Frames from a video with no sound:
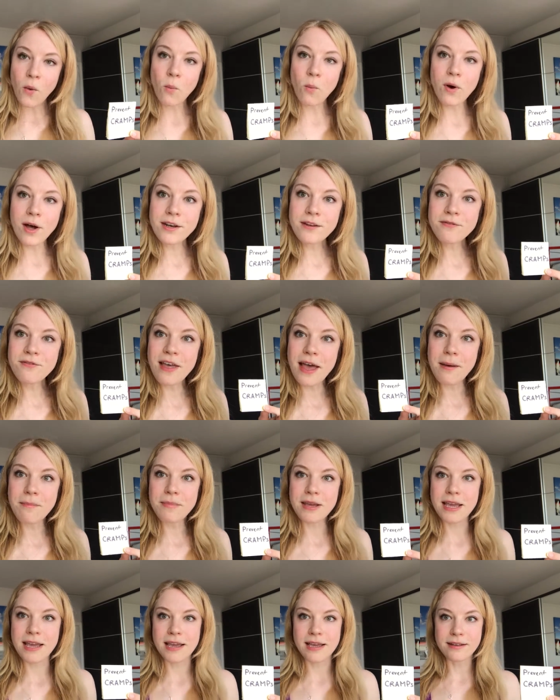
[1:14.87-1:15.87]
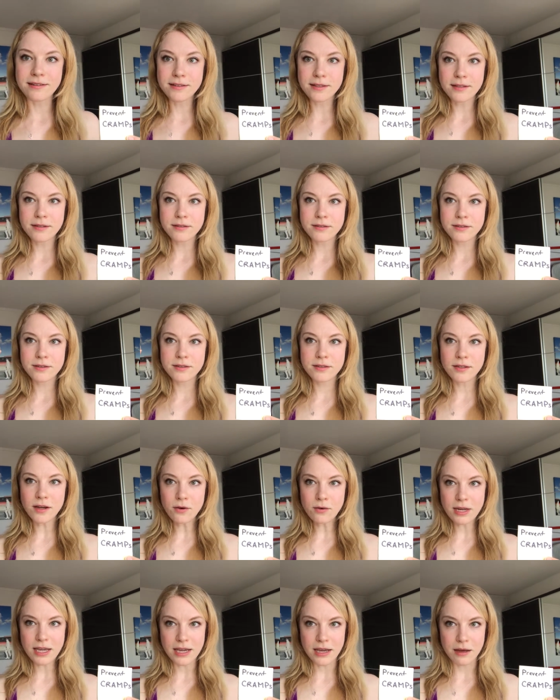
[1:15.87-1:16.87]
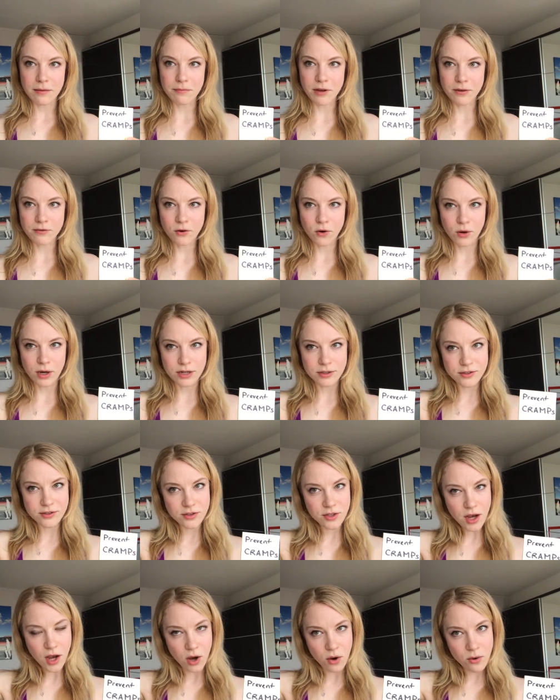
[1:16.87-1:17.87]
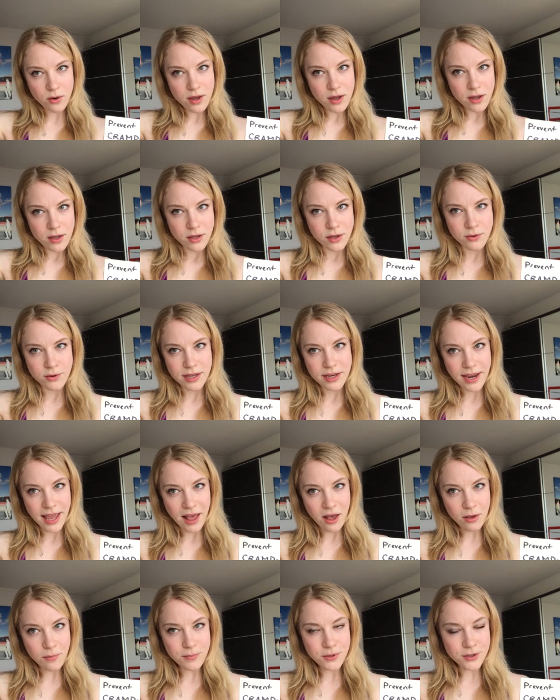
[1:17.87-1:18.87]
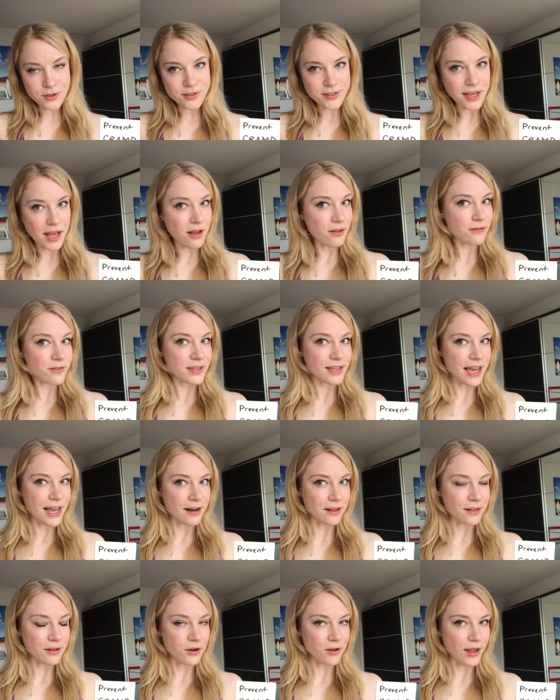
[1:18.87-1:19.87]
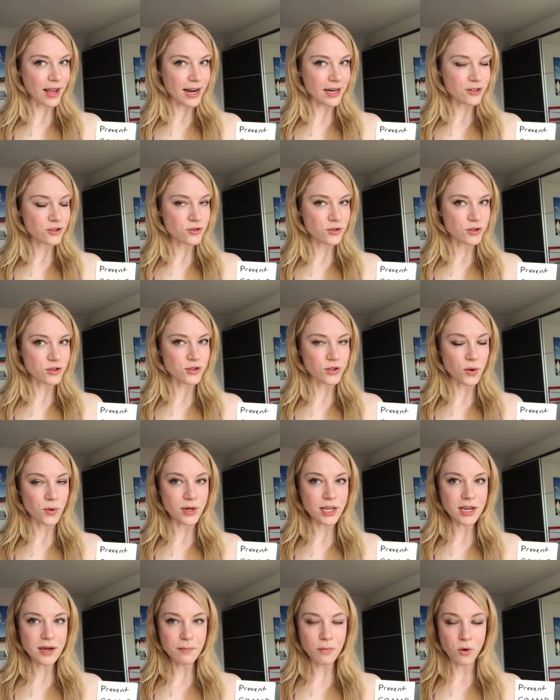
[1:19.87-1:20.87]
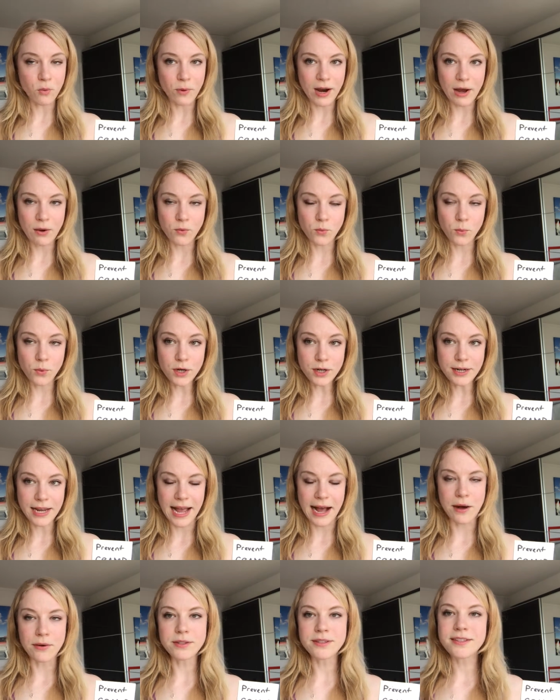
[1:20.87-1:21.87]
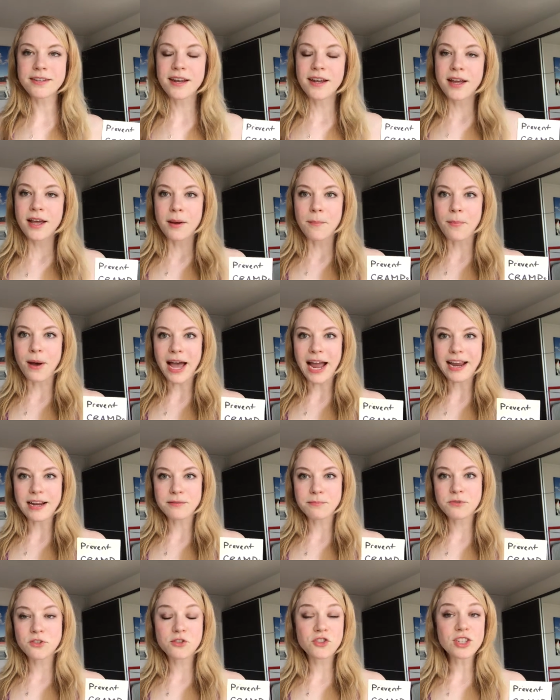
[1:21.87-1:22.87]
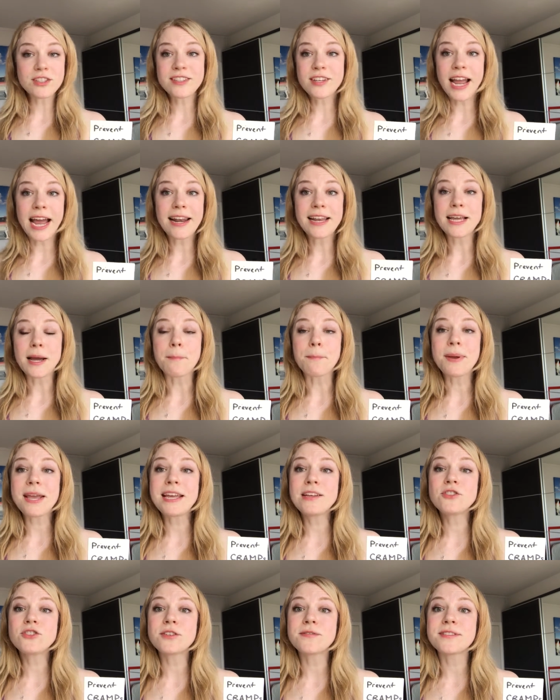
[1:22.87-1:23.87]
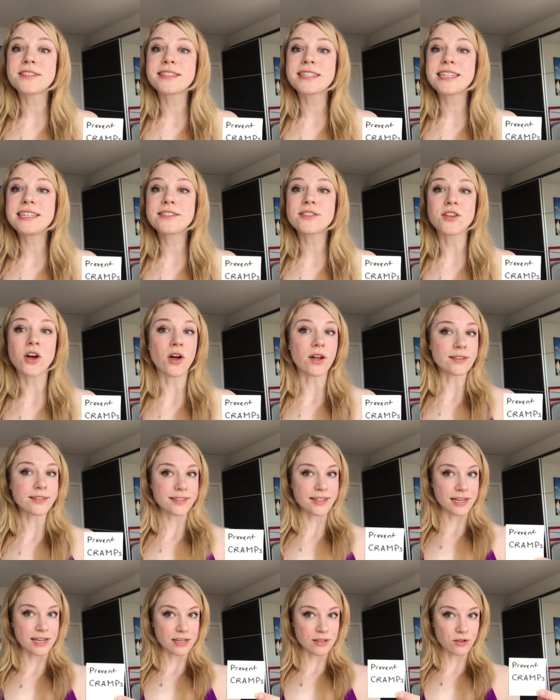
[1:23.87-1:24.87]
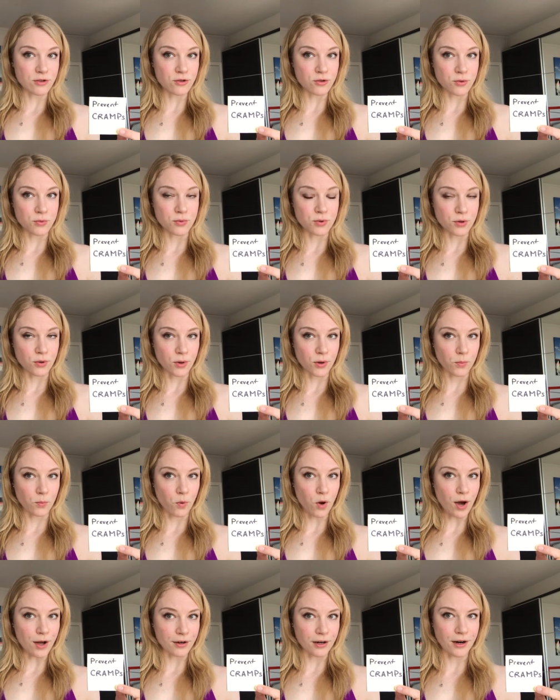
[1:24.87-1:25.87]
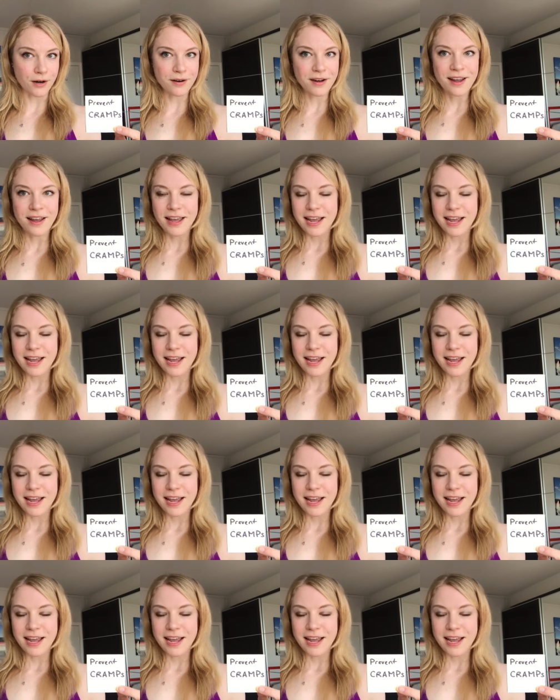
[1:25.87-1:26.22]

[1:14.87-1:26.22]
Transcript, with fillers: One of them is sodium, of course. So you can help yourself get a little extra sodium around workouts by just adding a pinch of sea salt into your water.